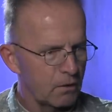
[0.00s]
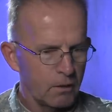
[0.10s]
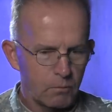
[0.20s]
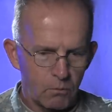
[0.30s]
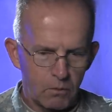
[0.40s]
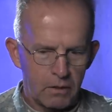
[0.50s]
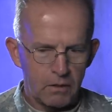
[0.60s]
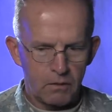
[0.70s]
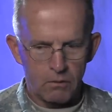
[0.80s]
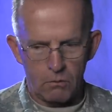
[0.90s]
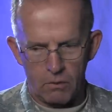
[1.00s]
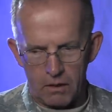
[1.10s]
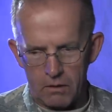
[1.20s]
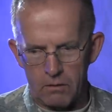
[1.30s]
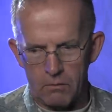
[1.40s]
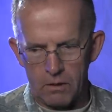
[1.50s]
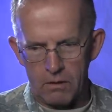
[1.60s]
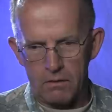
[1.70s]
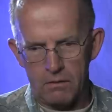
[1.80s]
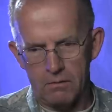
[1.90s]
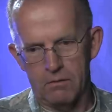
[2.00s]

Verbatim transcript: Hurry up and wait, wait, wait.